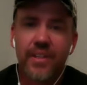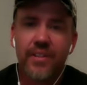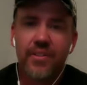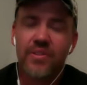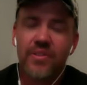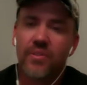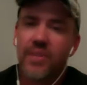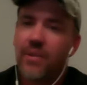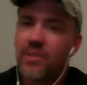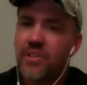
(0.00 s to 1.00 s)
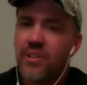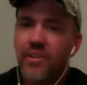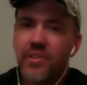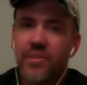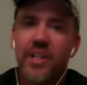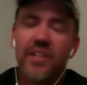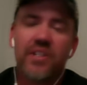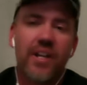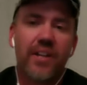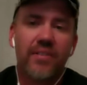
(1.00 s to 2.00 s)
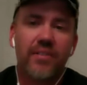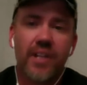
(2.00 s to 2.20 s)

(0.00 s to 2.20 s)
So that was also a gut check,